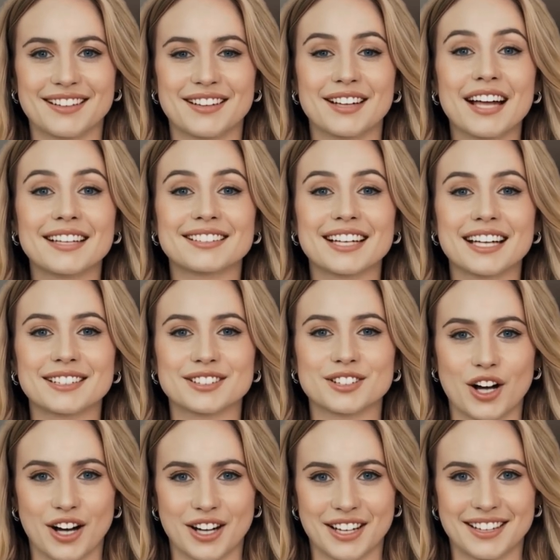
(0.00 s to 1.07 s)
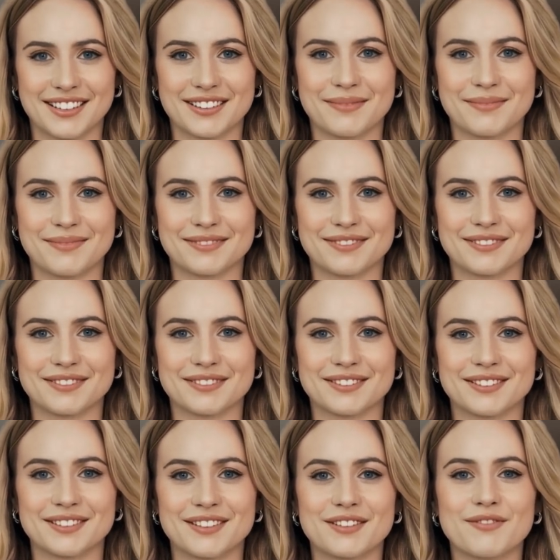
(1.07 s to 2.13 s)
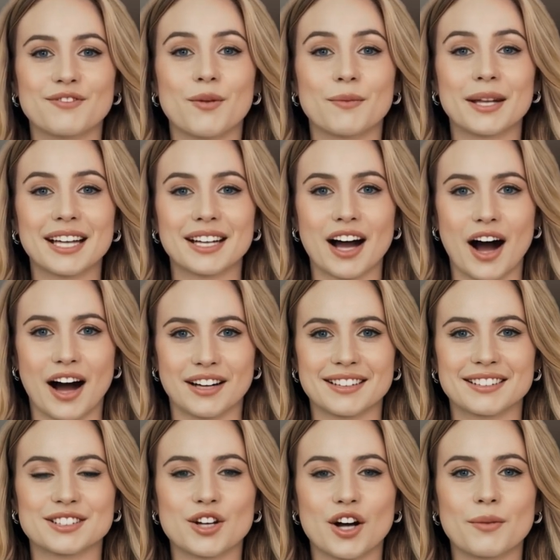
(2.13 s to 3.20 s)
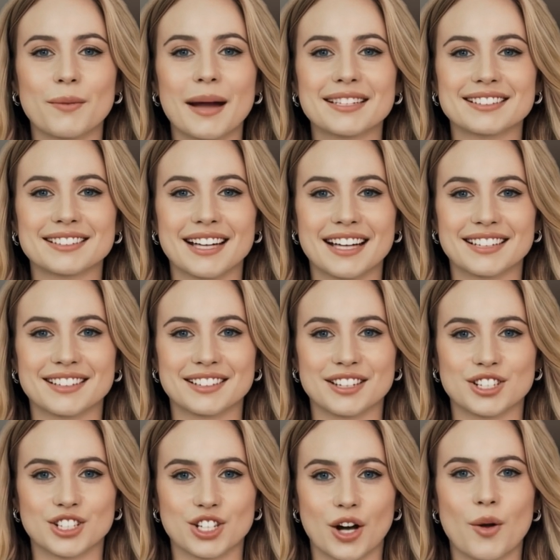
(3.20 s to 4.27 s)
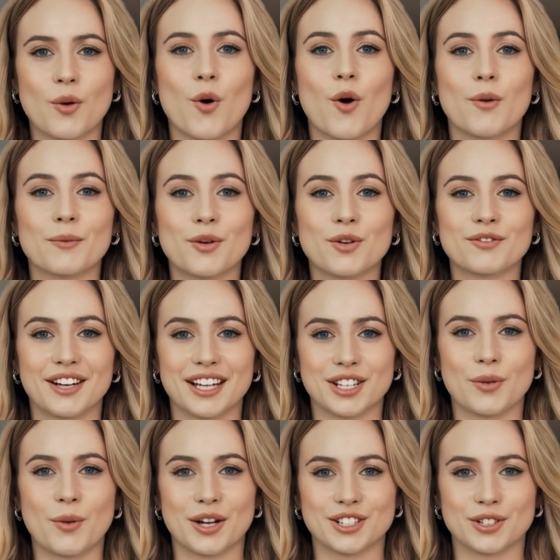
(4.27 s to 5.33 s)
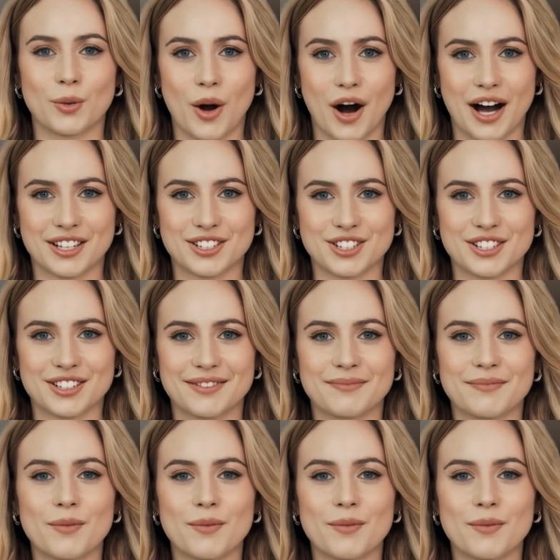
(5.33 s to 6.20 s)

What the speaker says: Let's get started. For Peacock, start by selecting the show or movie you want to watch.